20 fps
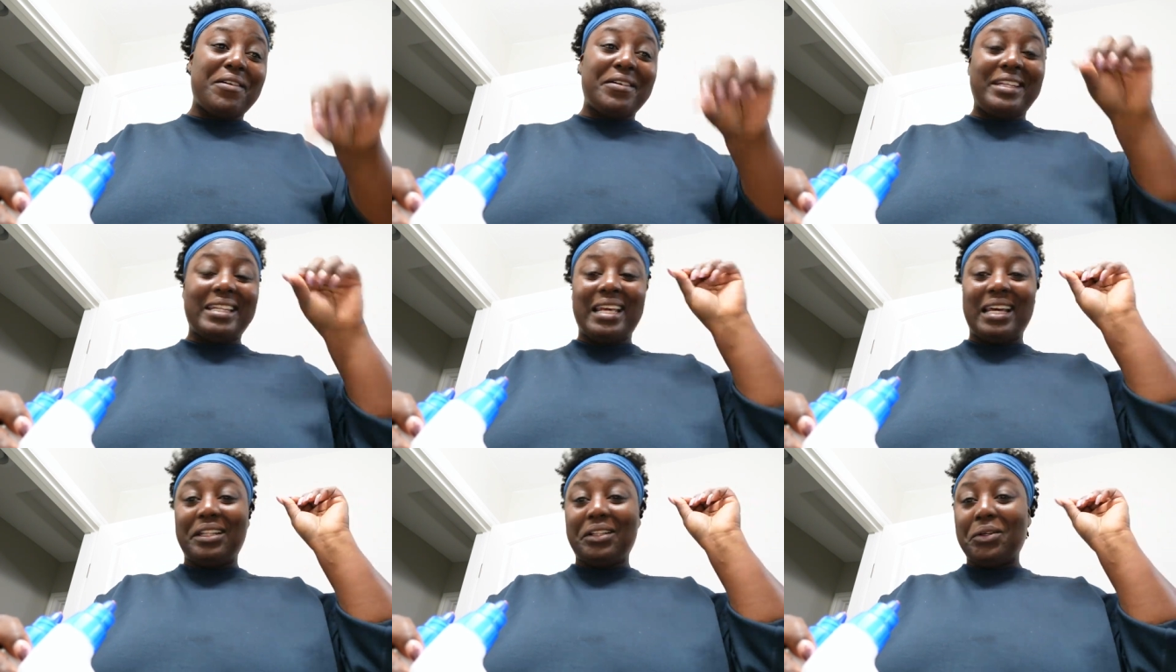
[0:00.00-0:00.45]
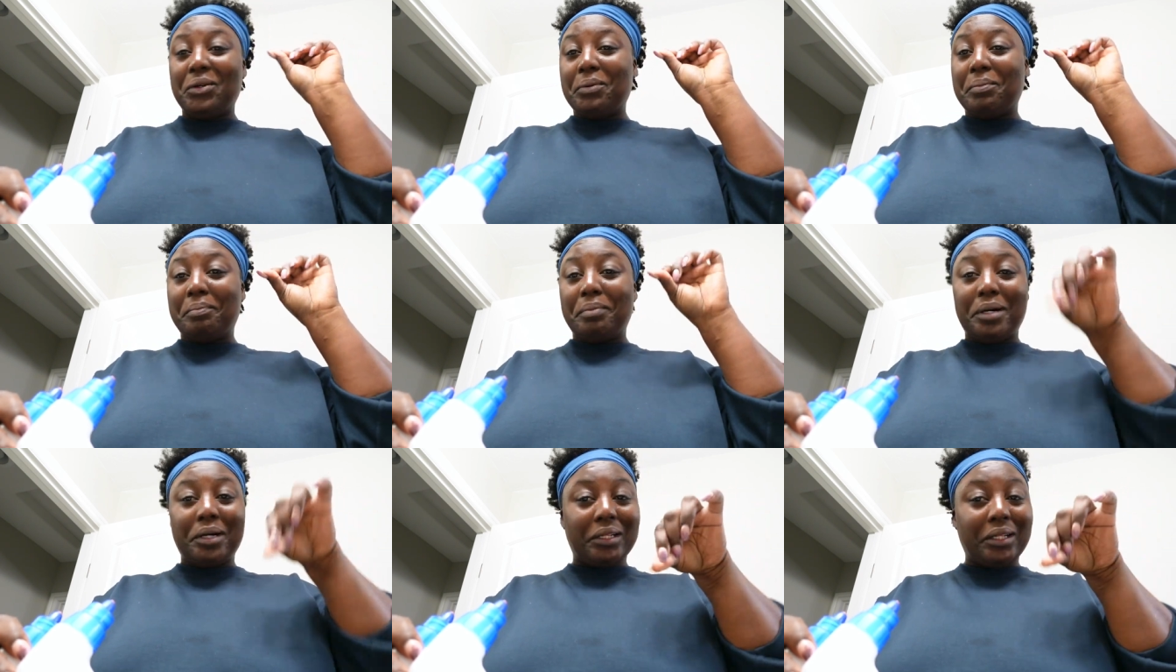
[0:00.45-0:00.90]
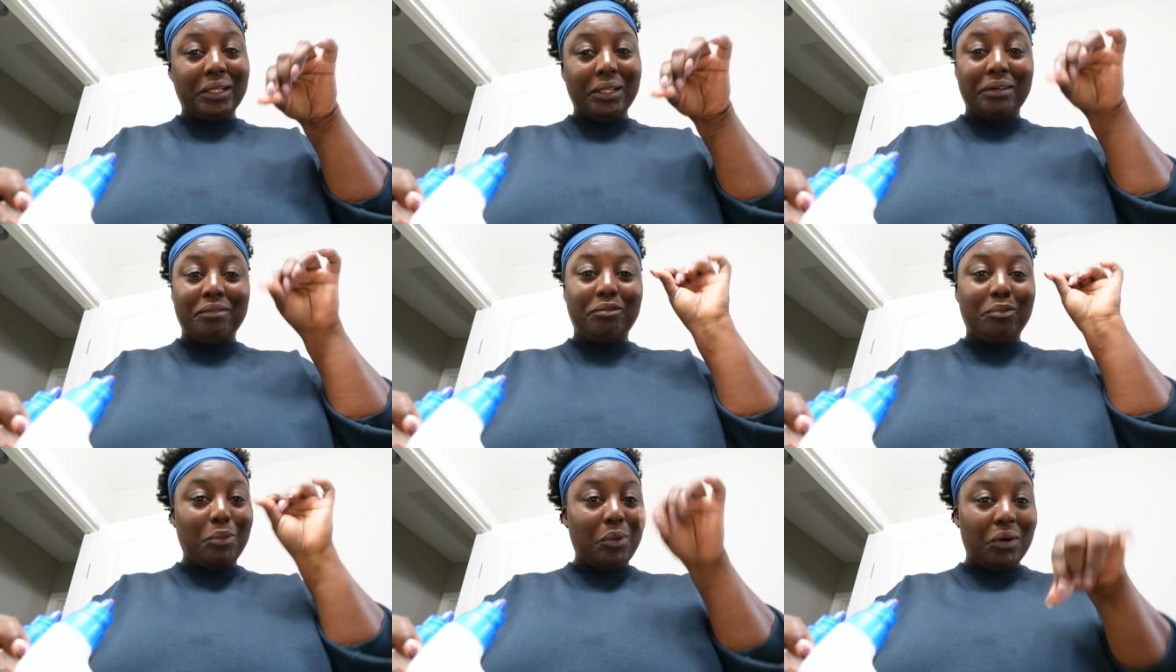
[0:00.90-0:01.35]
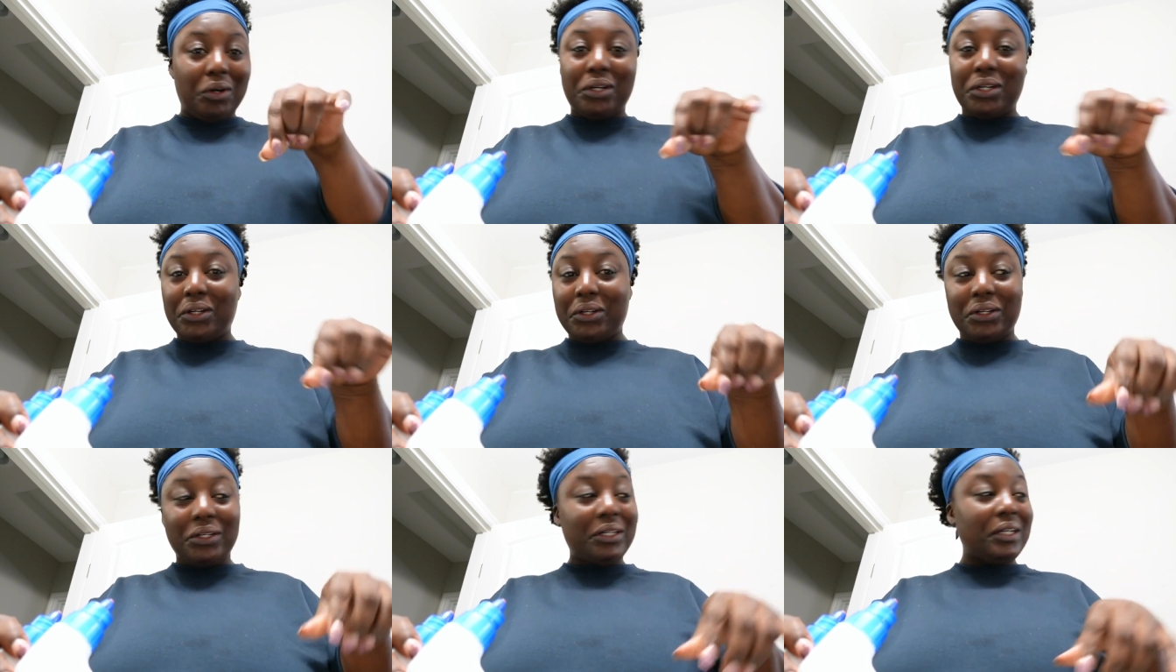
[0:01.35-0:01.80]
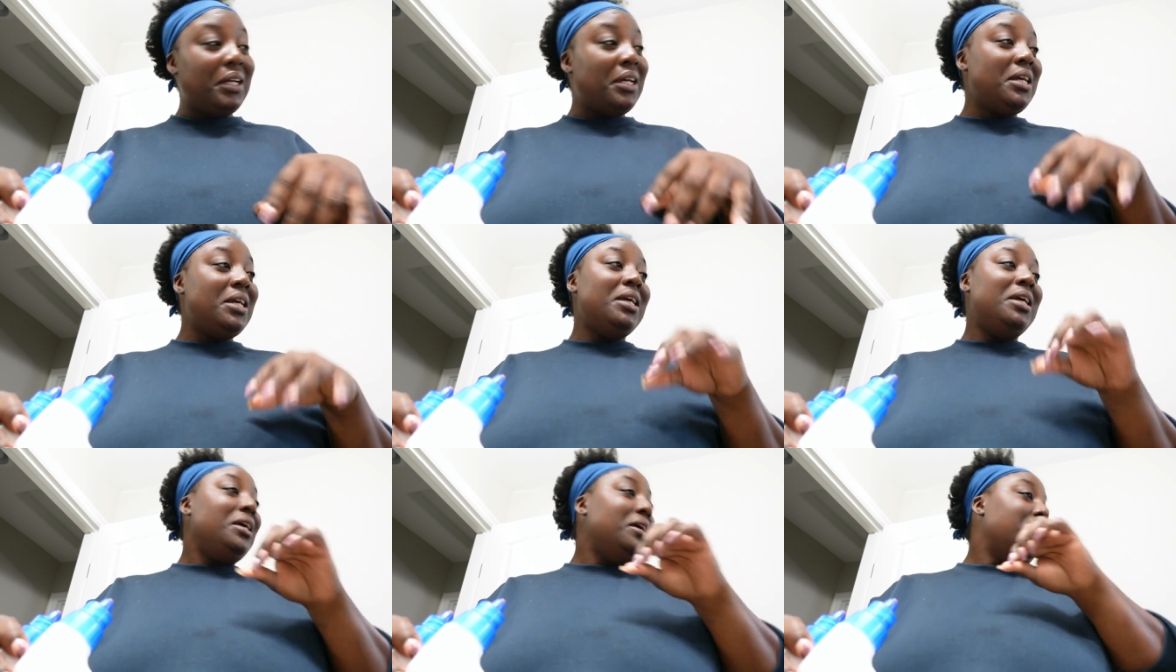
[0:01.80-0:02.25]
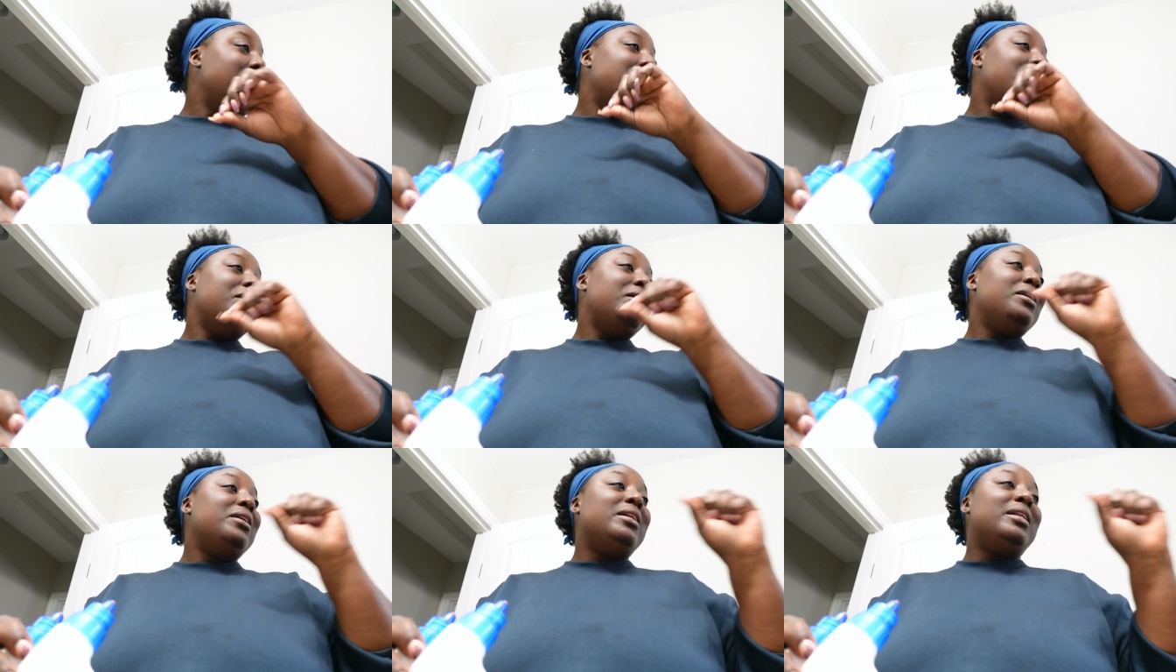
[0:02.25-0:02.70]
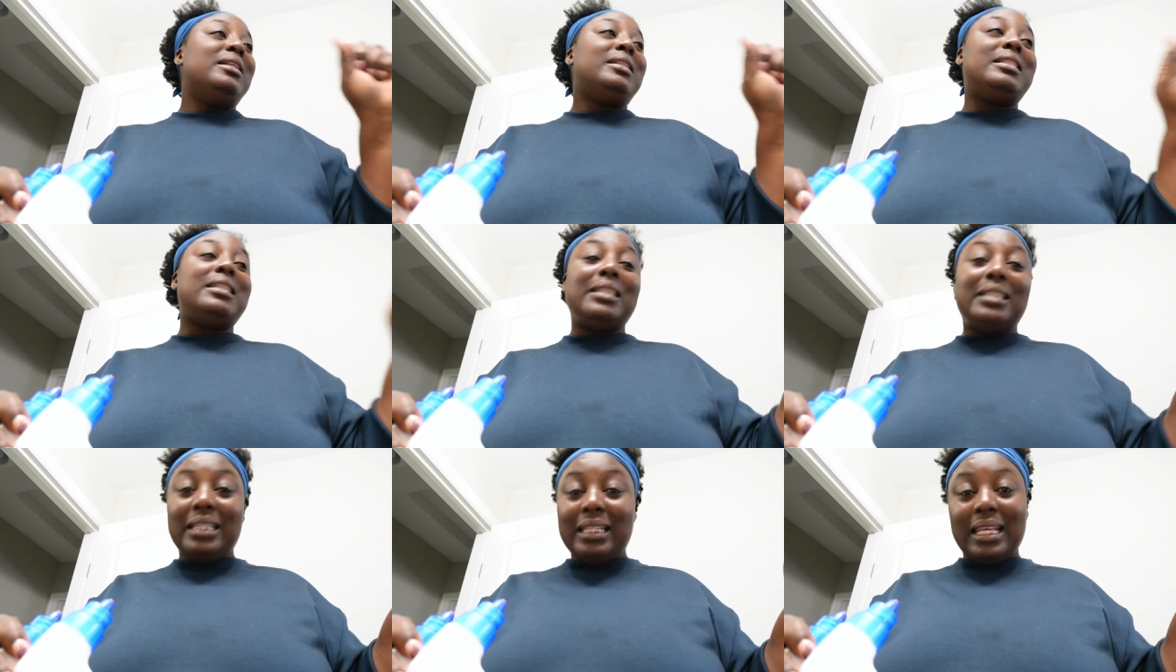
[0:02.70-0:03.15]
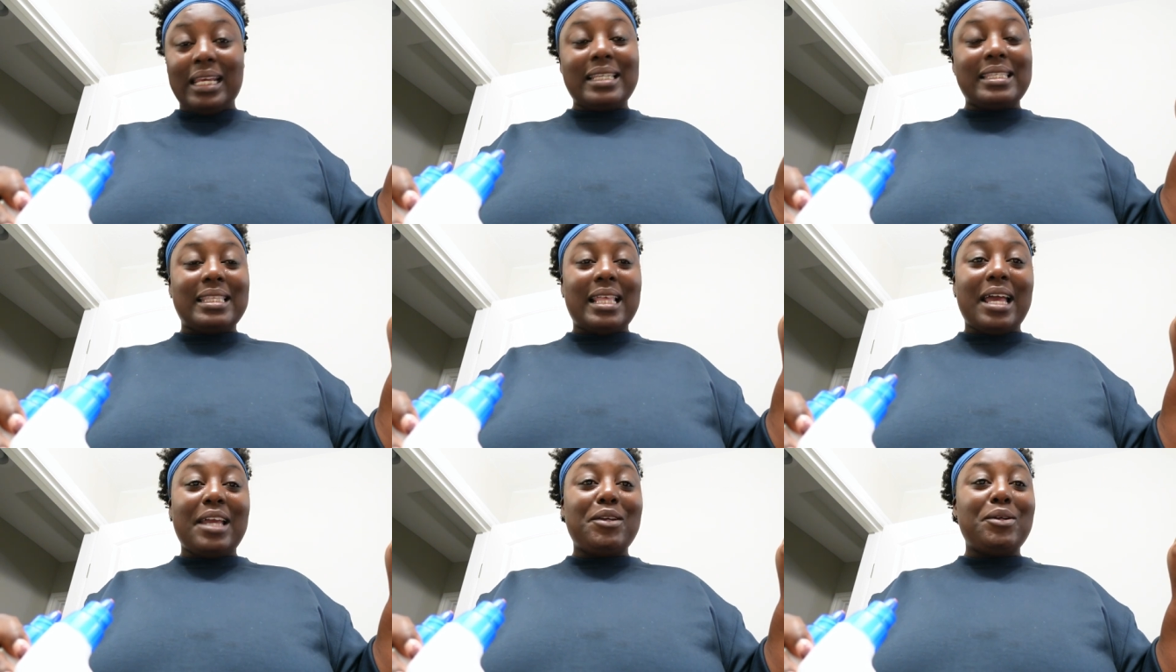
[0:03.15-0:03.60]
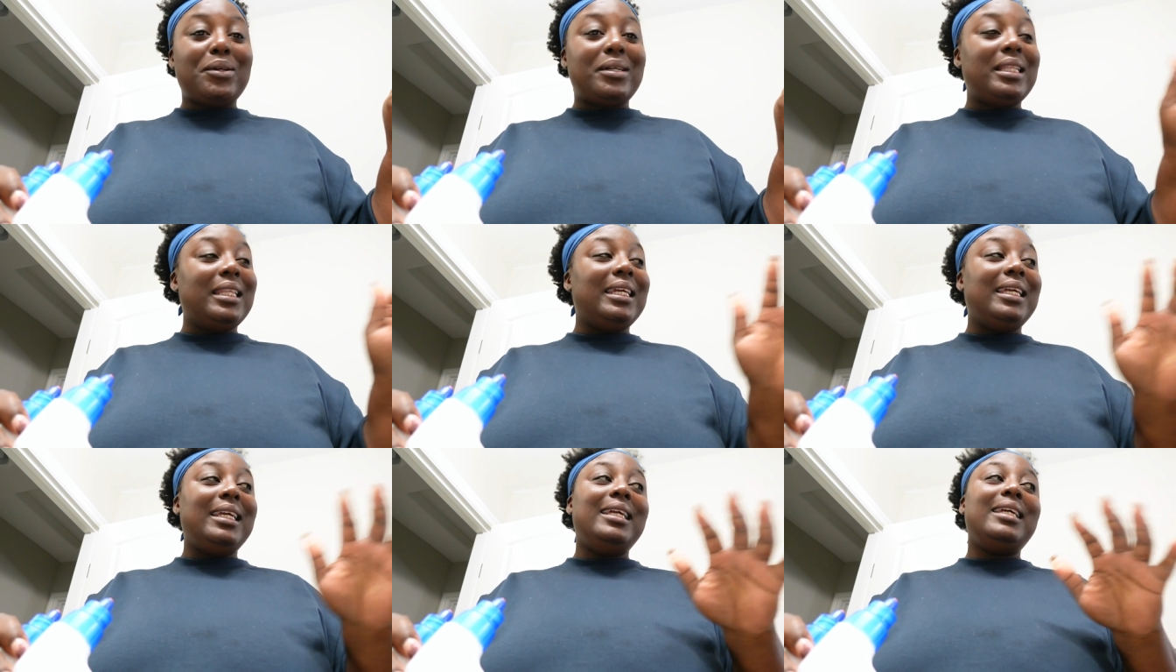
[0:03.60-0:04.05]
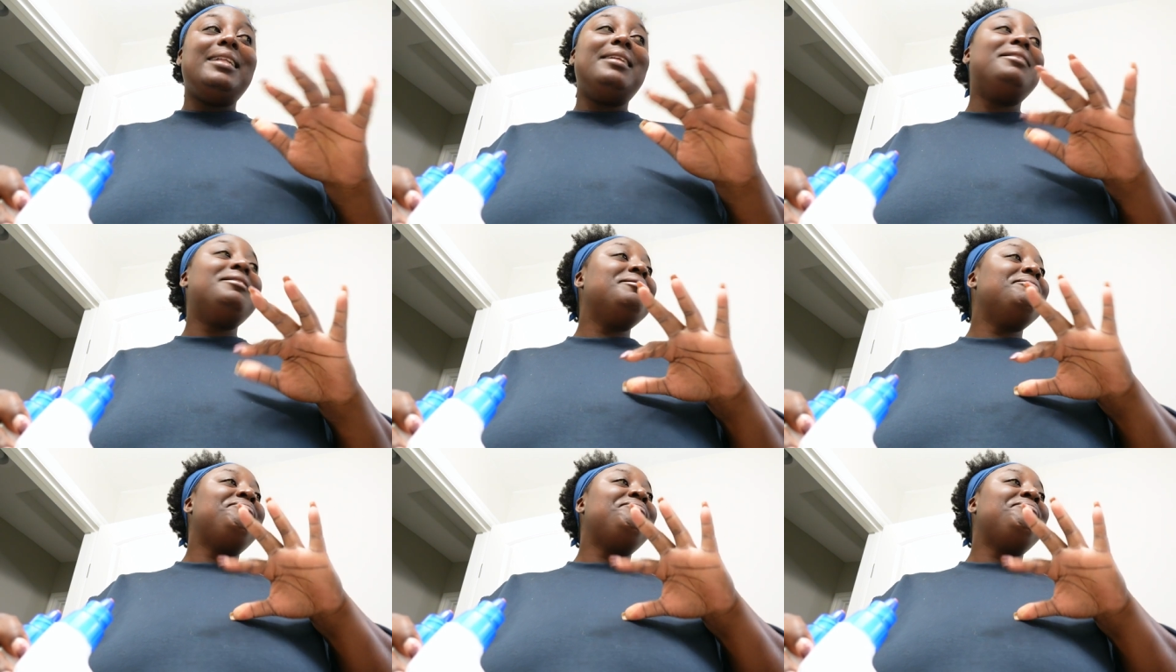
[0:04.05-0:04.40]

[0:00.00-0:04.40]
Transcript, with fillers: in that little puddle of water till the next time you clean